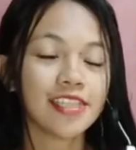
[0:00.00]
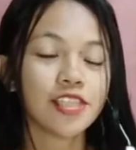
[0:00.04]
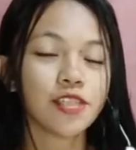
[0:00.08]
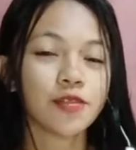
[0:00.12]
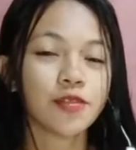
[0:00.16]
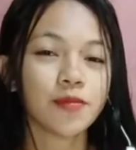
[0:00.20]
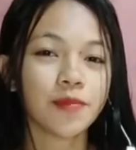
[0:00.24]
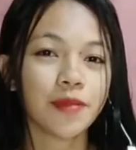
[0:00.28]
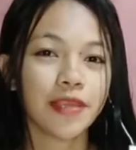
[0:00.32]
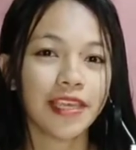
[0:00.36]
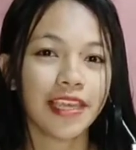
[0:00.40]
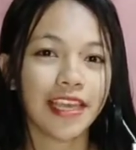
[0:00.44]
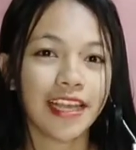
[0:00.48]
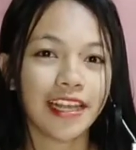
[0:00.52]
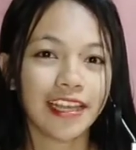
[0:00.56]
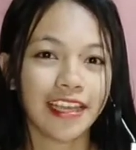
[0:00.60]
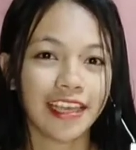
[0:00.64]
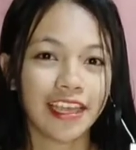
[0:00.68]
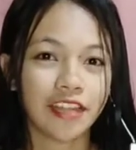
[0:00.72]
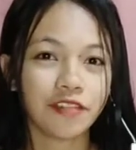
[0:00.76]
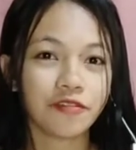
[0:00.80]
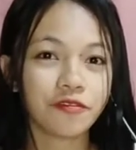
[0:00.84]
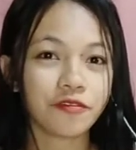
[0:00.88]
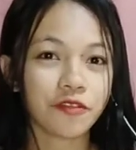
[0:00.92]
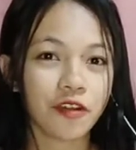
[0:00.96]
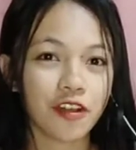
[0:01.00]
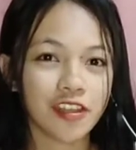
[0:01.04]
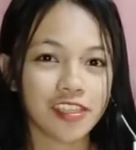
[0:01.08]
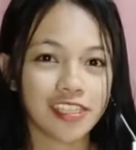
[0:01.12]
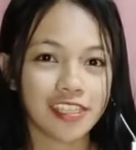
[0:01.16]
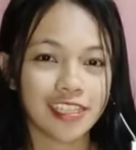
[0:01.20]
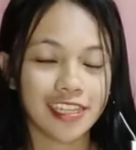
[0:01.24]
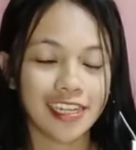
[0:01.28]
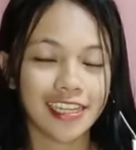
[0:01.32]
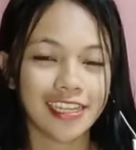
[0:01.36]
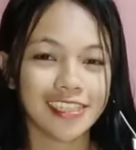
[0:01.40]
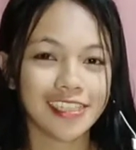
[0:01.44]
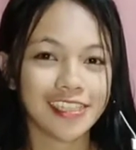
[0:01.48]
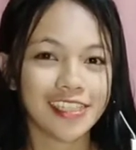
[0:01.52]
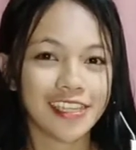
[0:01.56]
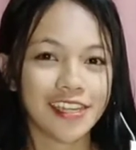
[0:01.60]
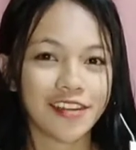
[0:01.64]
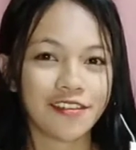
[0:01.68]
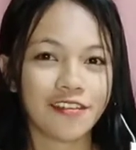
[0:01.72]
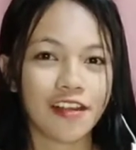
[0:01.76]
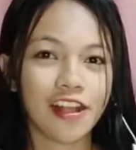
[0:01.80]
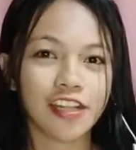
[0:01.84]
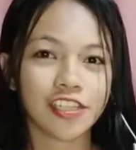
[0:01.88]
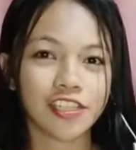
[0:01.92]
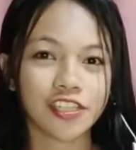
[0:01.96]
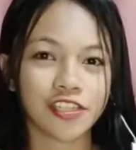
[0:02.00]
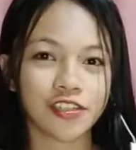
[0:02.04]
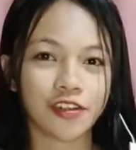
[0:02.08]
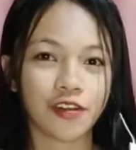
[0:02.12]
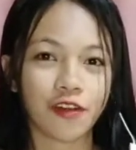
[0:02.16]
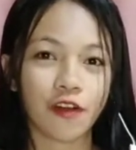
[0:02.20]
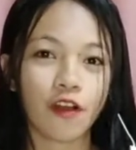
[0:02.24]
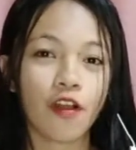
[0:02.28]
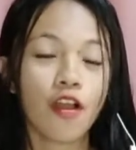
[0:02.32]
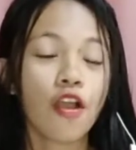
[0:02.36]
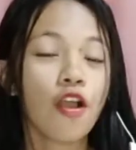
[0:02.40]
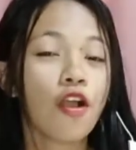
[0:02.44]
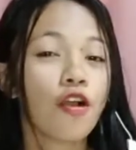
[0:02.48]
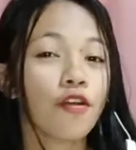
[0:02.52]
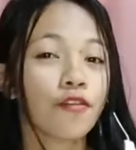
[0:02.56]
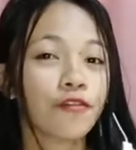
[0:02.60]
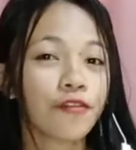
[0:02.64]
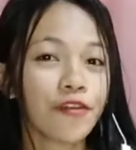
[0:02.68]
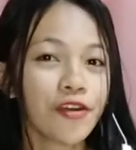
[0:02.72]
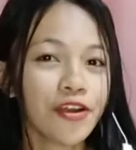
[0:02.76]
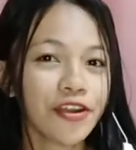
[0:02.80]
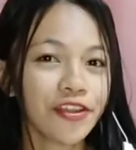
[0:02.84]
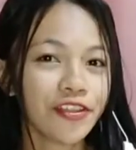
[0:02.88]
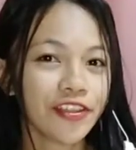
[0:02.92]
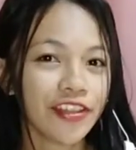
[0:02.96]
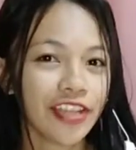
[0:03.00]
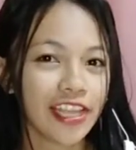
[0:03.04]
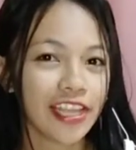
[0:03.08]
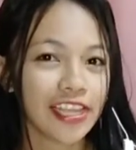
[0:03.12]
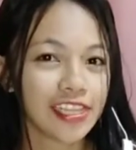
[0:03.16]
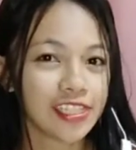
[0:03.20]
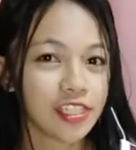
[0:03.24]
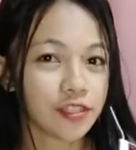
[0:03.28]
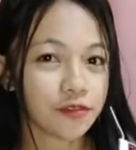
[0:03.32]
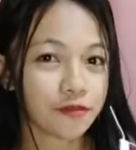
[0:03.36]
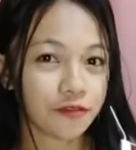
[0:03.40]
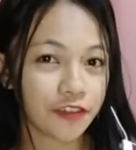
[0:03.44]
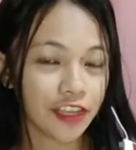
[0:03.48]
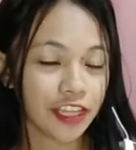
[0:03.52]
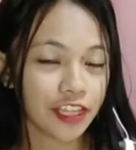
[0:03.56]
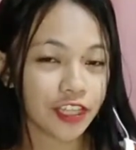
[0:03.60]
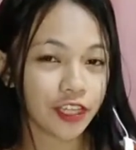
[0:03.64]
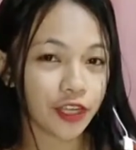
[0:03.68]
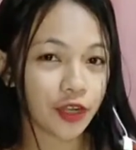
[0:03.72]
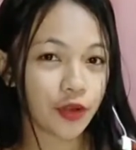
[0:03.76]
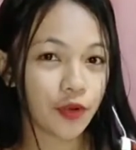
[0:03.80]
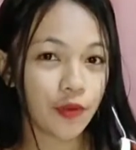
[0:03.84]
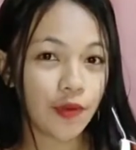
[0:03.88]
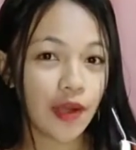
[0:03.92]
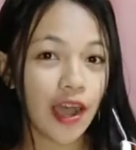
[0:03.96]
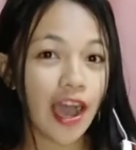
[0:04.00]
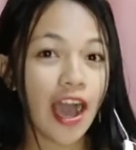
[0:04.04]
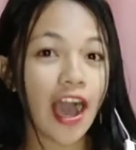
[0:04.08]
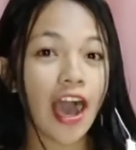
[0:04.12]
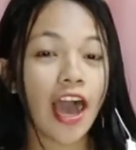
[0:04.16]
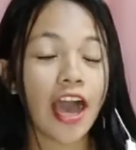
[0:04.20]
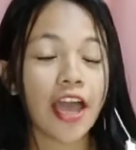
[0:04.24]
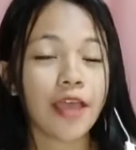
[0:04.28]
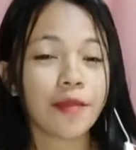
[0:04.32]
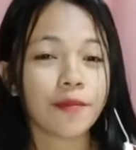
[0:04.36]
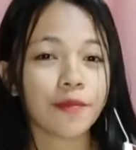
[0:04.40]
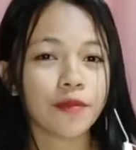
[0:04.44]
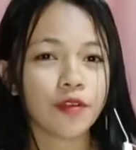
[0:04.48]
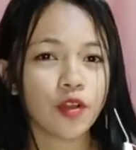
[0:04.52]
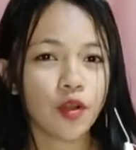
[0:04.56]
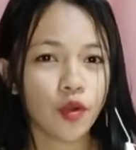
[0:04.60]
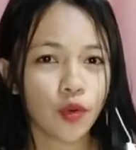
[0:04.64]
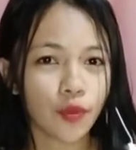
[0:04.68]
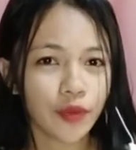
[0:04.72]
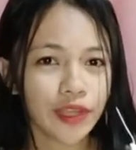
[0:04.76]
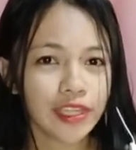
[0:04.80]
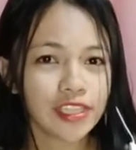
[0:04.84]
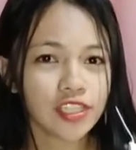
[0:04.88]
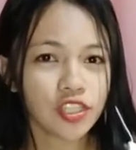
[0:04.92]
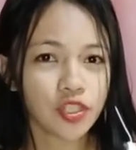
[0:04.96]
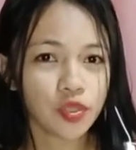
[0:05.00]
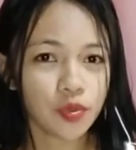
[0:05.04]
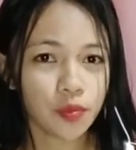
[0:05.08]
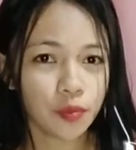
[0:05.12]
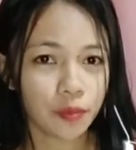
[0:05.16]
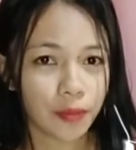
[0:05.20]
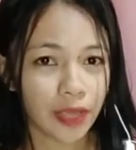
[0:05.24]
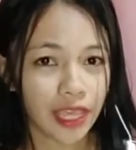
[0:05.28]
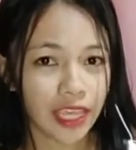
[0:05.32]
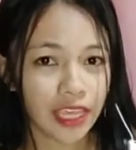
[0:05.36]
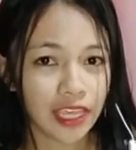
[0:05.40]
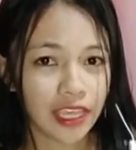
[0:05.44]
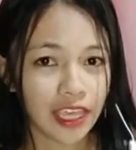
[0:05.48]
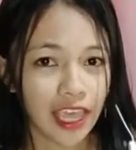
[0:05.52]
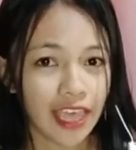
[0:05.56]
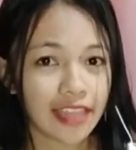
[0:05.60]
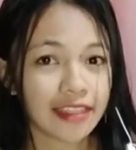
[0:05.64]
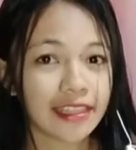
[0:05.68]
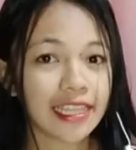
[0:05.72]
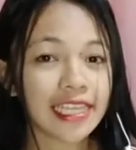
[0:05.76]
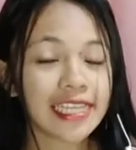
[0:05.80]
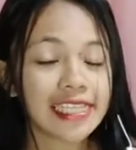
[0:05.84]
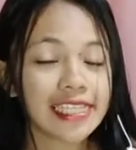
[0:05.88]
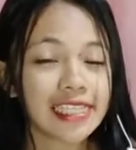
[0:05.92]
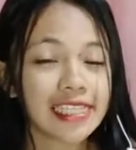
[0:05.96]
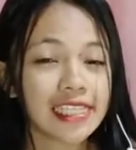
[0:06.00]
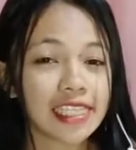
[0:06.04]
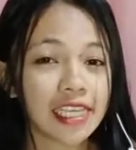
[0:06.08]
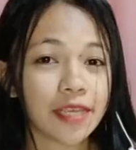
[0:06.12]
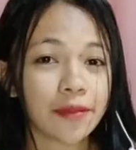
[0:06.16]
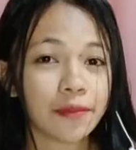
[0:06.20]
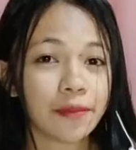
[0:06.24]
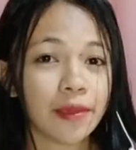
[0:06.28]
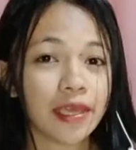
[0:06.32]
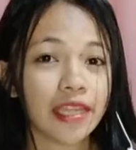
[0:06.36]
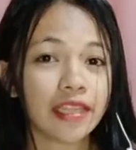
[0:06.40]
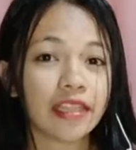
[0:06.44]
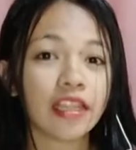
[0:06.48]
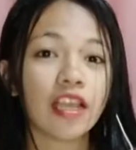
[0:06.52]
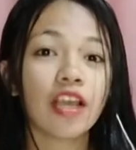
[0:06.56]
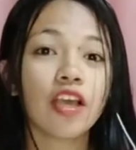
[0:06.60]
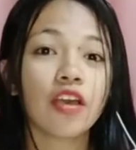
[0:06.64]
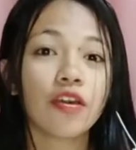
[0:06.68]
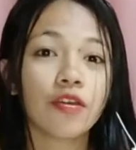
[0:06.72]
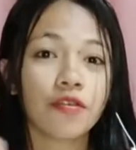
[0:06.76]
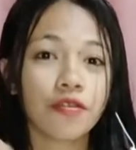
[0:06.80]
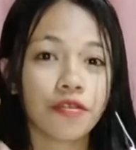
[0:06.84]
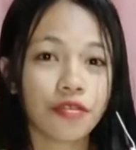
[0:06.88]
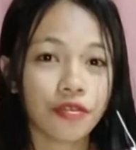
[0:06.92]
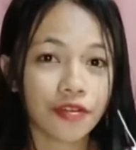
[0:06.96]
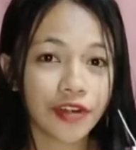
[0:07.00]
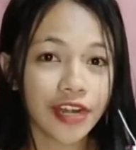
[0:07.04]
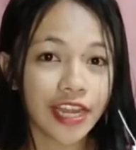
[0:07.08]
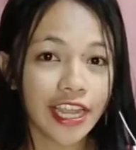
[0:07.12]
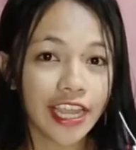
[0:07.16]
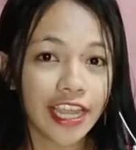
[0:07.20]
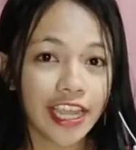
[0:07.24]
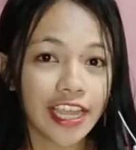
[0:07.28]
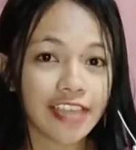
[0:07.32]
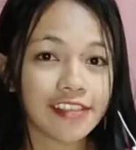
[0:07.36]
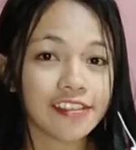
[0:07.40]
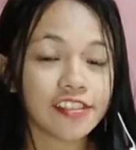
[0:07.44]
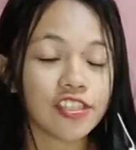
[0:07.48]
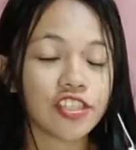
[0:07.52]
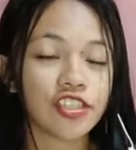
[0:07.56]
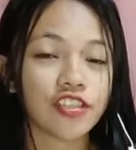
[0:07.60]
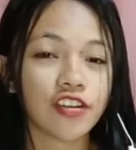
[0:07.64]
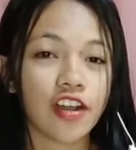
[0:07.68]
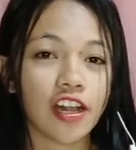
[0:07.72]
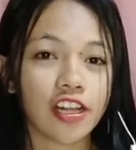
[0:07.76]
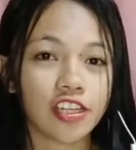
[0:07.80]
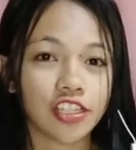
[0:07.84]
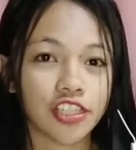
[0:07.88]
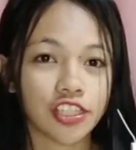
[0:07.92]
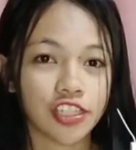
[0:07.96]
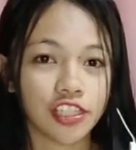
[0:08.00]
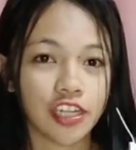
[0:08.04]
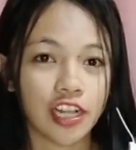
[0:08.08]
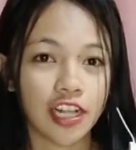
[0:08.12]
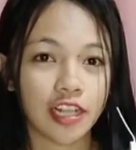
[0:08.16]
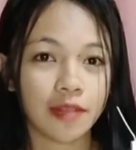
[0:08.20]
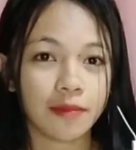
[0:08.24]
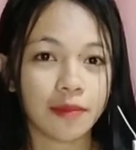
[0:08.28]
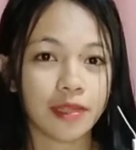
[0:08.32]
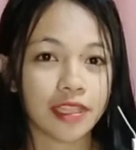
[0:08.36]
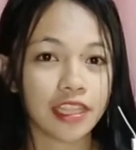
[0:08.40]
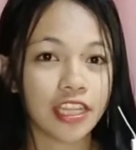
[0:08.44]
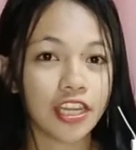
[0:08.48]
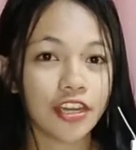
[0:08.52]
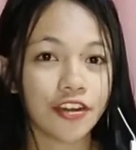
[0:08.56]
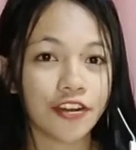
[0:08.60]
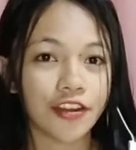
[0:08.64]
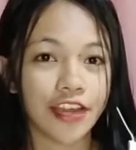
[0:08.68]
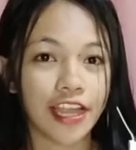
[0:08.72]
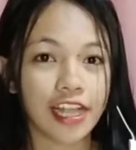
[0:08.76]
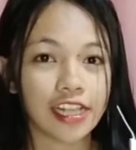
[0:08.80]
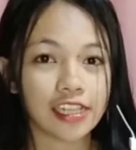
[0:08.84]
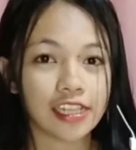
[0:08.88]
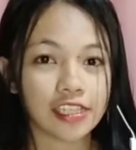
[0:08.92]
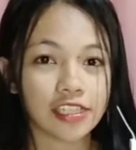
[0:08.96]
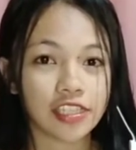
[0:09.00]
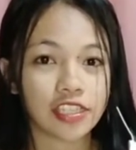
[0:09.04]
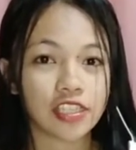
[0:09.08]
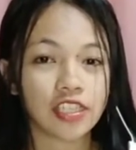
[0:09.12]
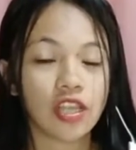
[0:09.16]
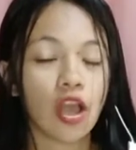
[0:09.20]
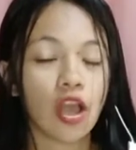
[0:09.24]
it's me again, Roselyn Tiracho. For today's video, I'm going to make and exhibit 3 instructional materials.